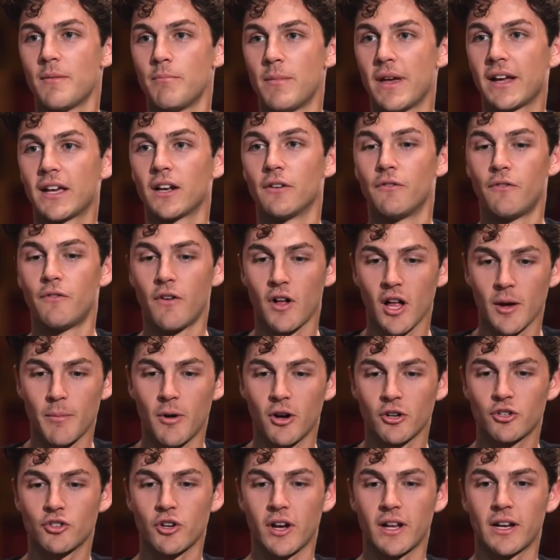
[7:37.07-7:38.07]
make it a
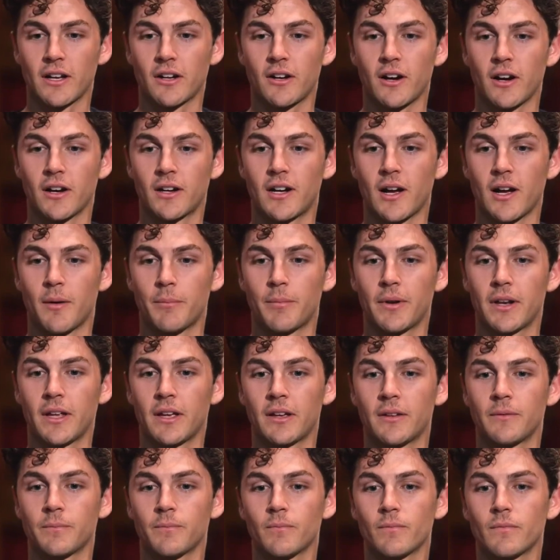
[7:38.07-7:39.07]
volleyball trading card
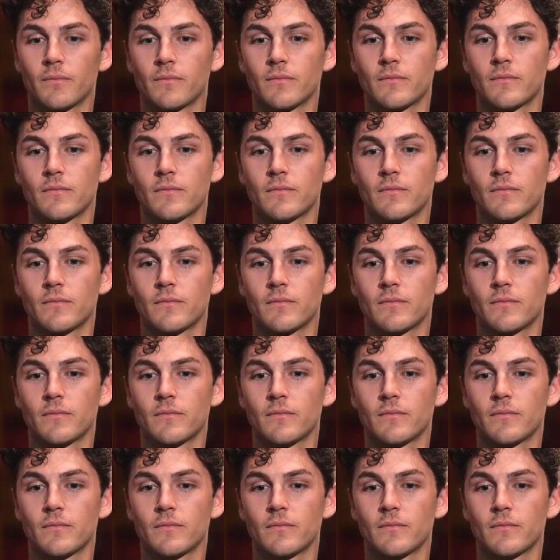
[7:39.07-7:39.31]
company, and